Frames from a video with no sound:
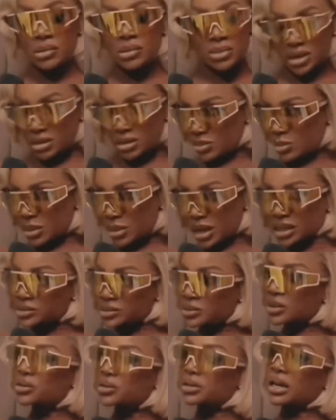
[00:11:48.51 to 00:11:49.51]
No, I'm not coming back.
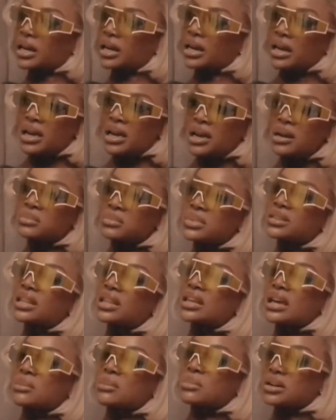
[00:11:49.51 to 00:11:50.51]
She's like, okay. But
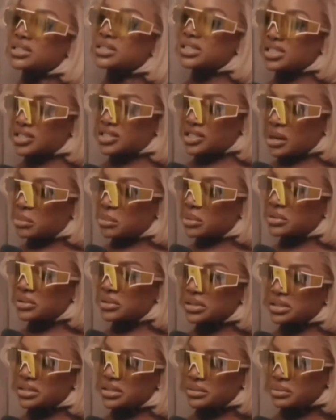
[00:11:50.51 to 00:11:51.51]
think about it, Sha,
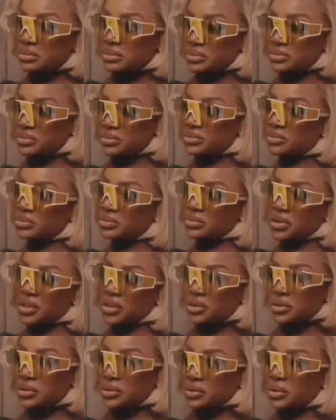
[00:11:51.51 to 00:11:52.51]
because, you
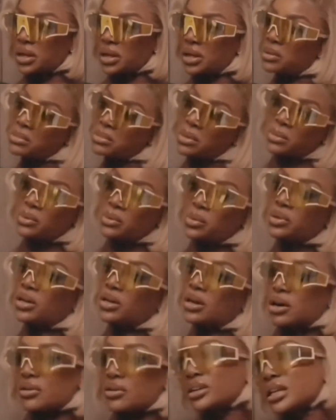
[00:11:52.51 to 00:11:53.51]
know, maybe you want
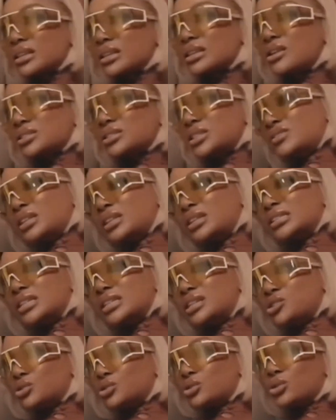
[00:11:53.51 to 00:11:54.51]
to correct that narrative that they
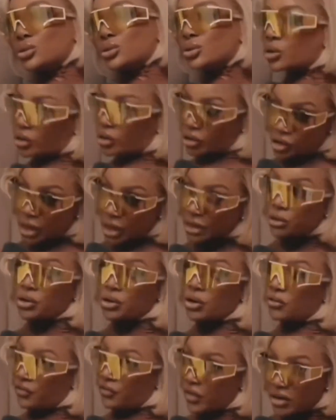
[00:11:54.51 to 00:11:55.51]
said you're not loyal. Because I know
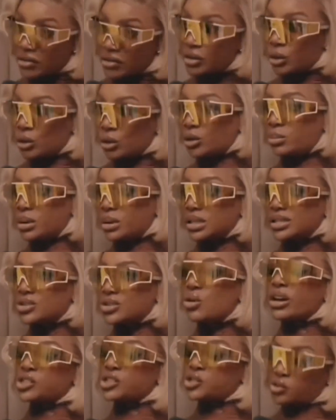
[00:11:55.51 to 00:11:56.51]
you're a very loyal
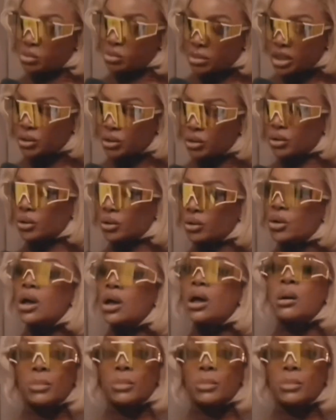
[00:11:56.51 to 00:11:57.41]
person. You're extremely loyal.